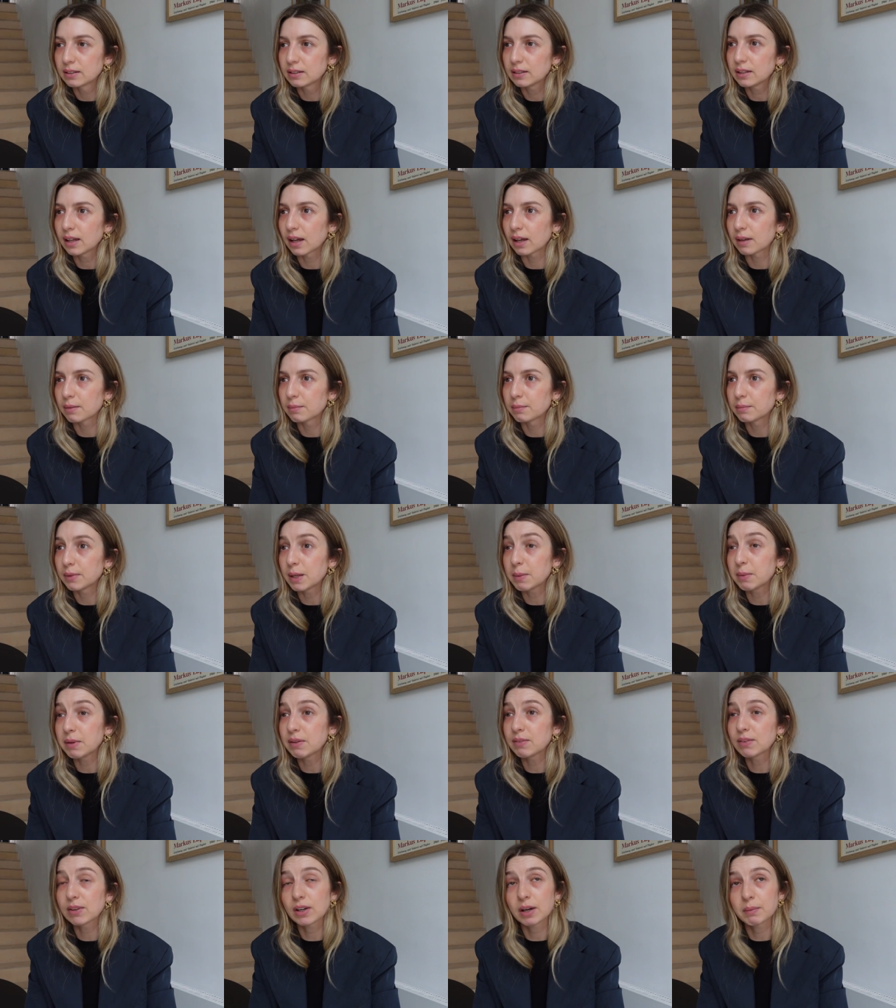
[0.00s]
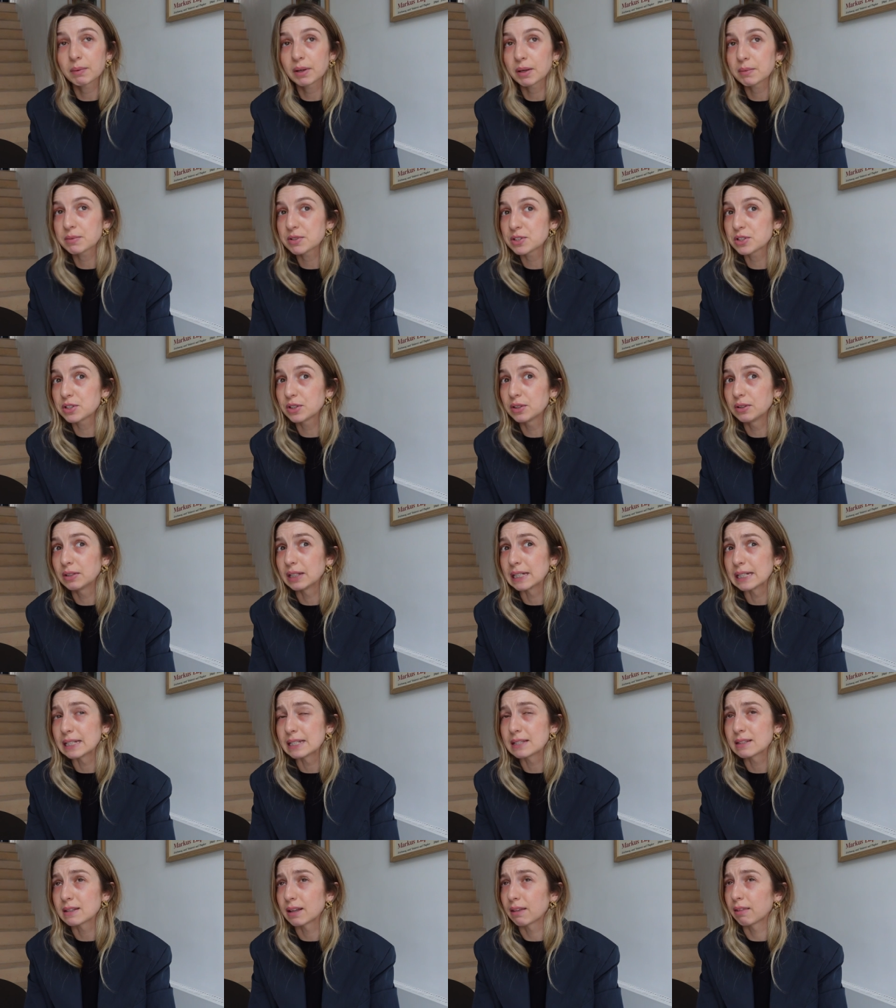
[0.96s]
Yeah, maybe even coming up to two
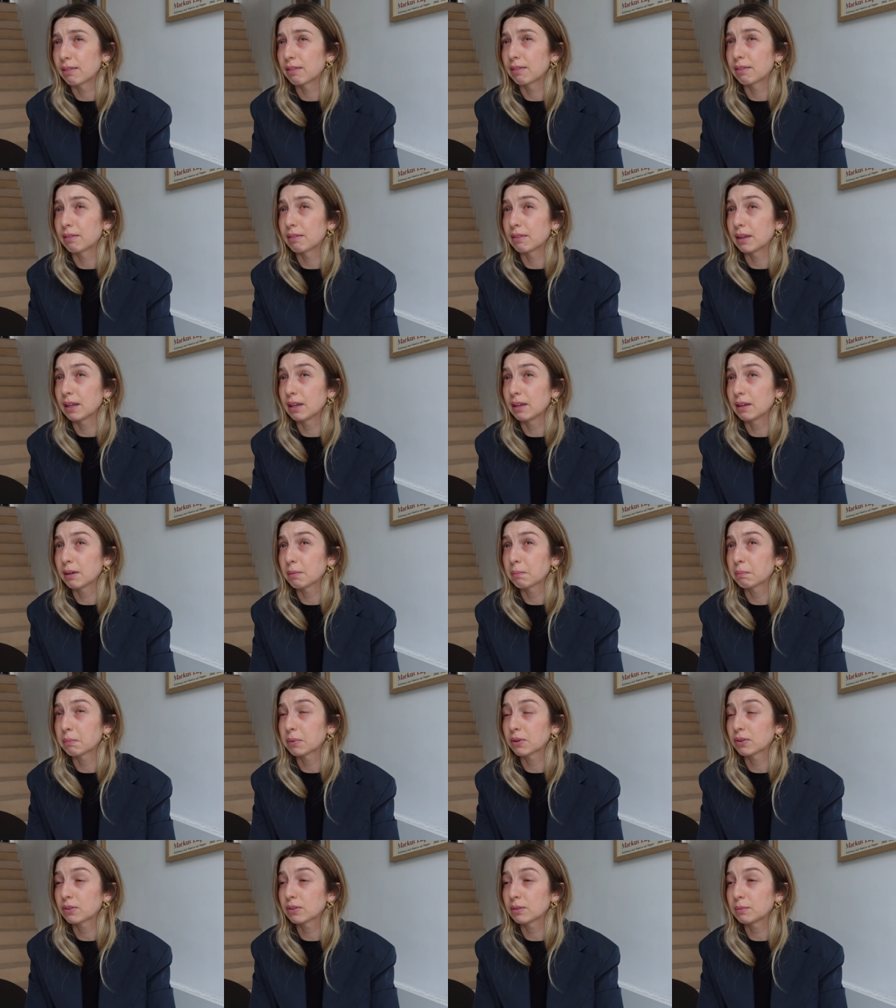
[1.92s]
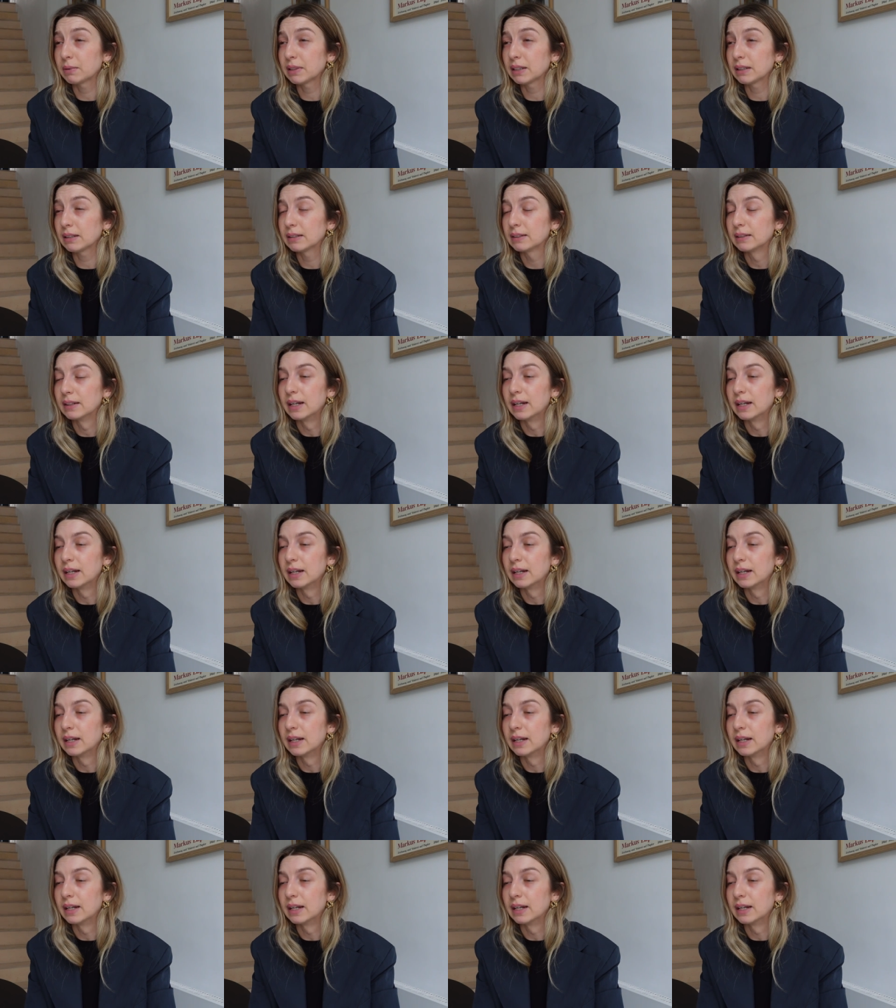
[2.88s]
years, I think possibly.